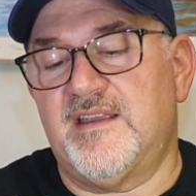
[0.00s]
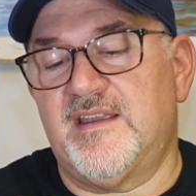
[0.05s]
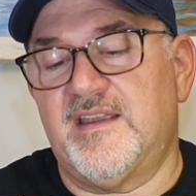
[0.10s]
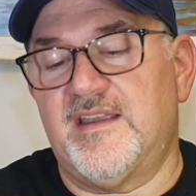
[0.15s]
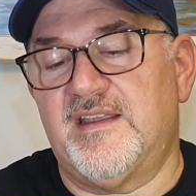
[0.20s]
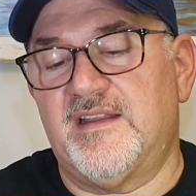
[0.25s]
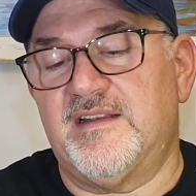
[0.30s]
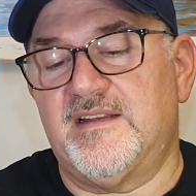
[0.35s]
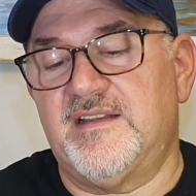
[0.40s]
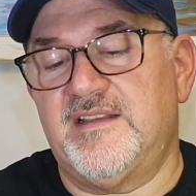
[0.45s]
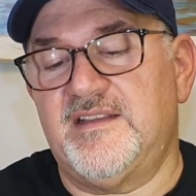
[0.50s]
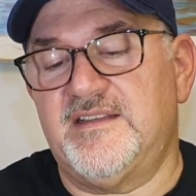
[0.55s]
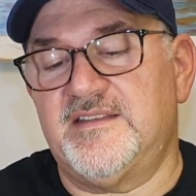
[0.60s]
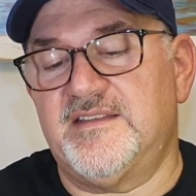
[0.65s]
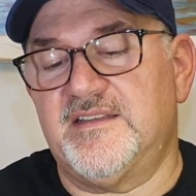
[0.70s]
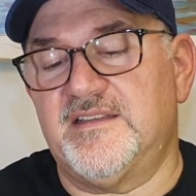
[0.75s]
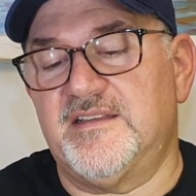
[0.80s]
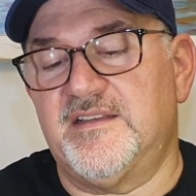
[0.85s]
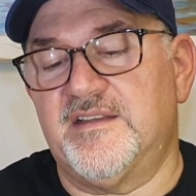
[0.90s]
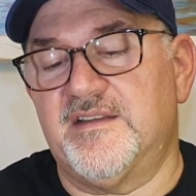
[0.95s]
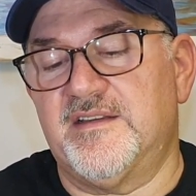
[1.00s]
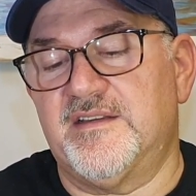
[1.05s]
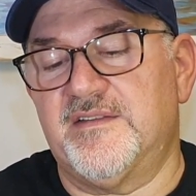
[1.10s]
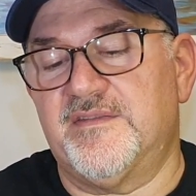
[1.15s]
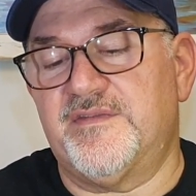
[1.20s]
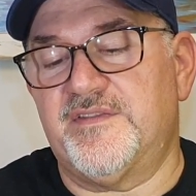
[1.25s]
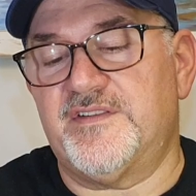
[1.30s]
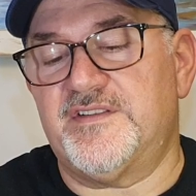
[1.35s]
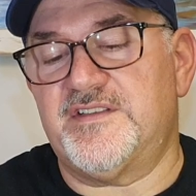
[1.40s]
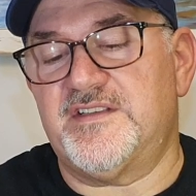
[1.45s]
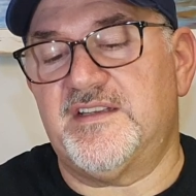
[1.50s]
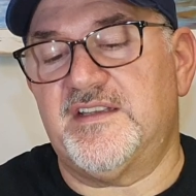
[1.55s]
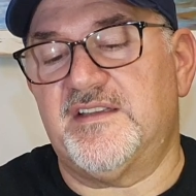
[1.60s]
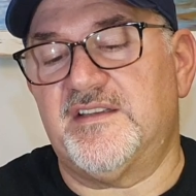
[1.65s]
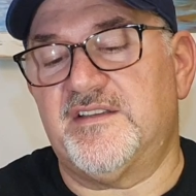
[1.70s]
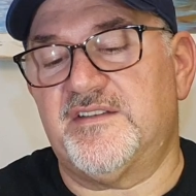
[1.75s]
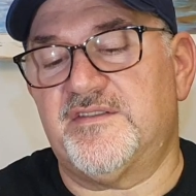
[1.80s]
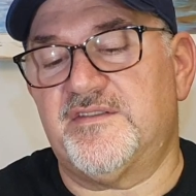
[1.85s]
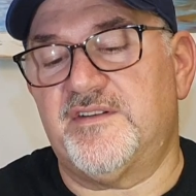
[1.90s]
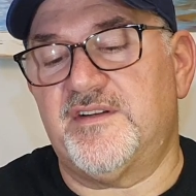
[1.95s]
And he's in the fishing
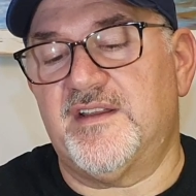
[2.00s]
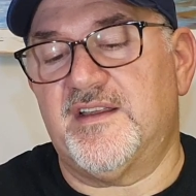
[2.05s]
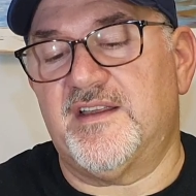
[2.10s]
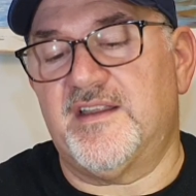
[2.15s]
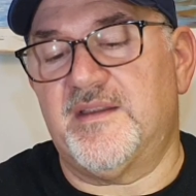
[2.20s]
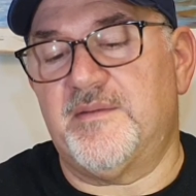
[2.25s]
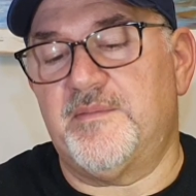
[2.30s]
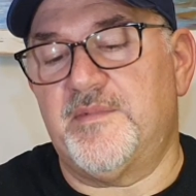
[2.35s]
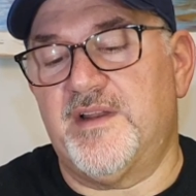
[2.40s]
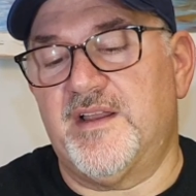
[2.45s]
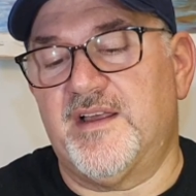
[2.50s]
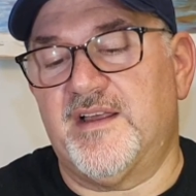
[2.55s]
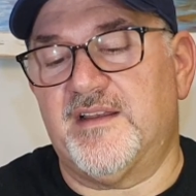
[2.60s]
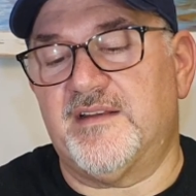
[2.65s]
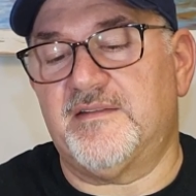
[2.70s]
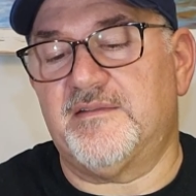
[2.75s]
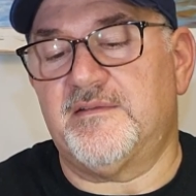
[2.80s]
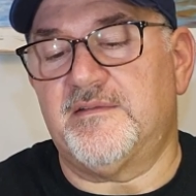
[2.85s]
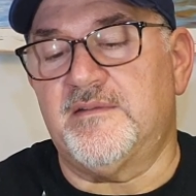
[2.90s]
industry. I am not.